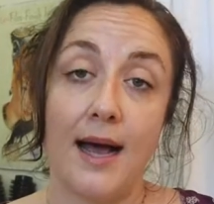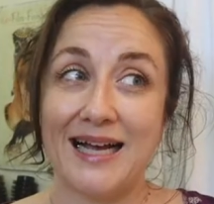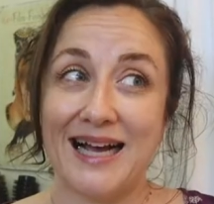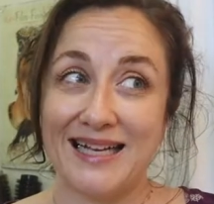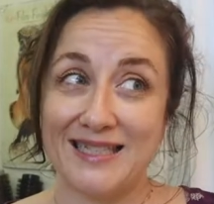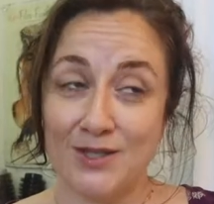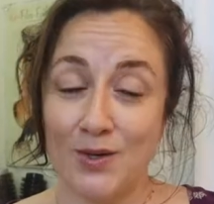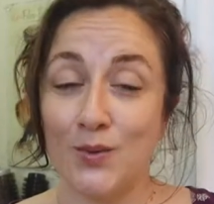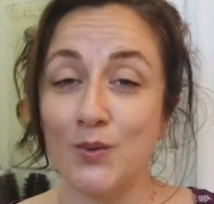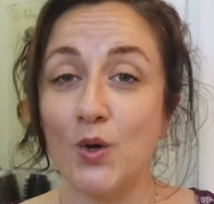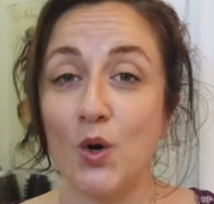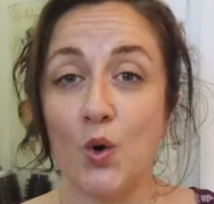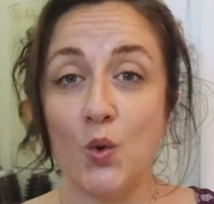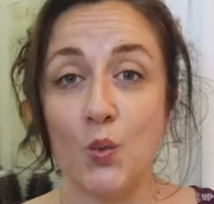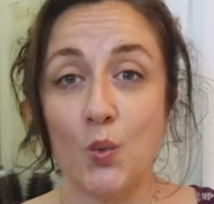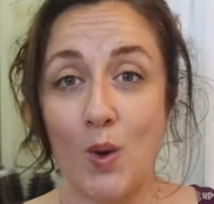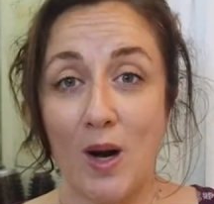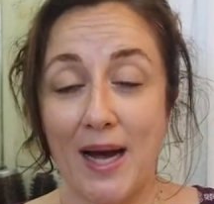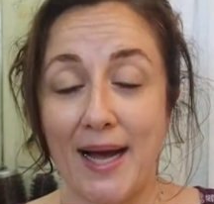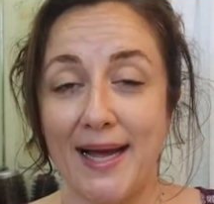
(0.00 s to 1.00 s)
I don't know
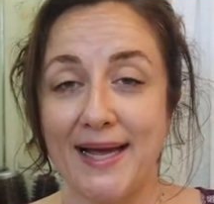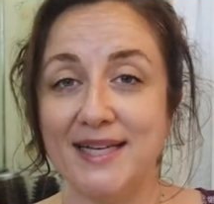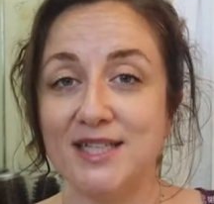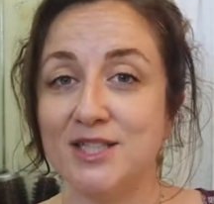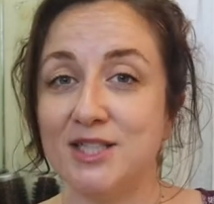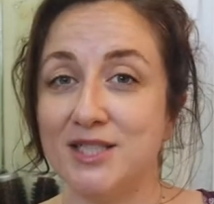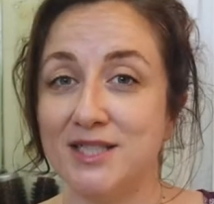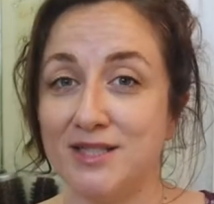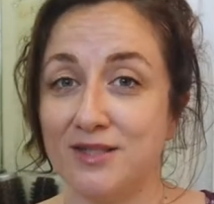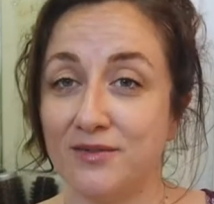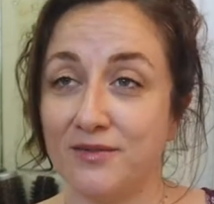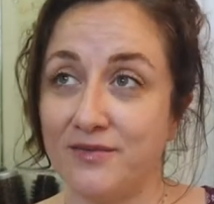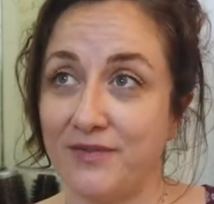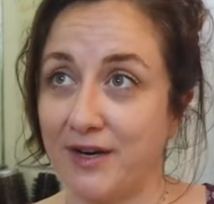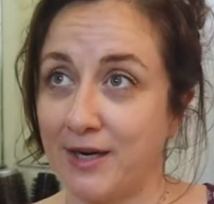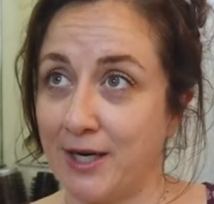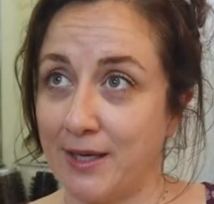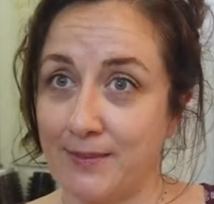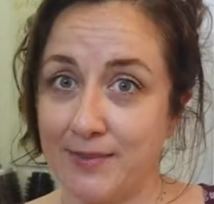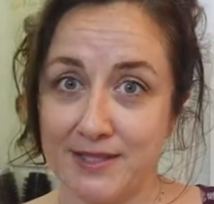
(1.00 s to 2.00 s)
why. She's a
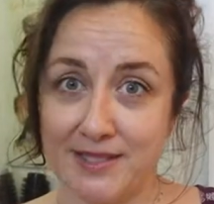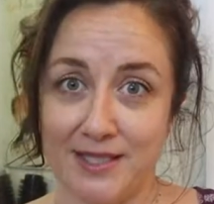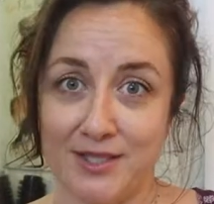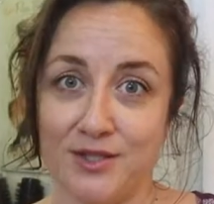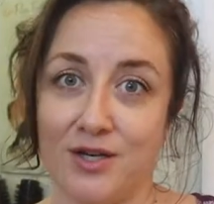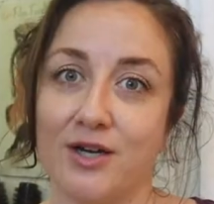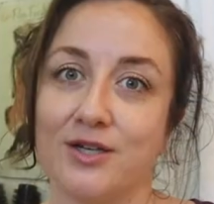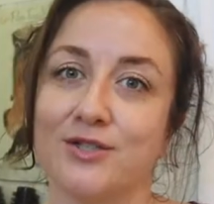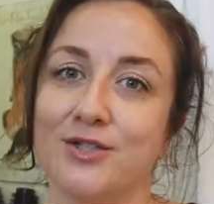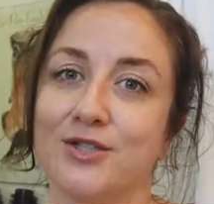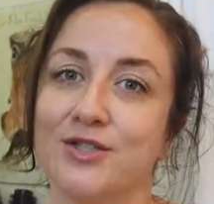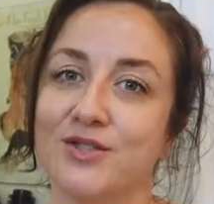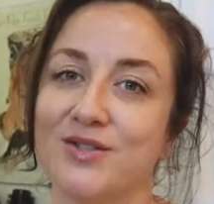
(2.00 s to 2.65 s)
very busy doctor,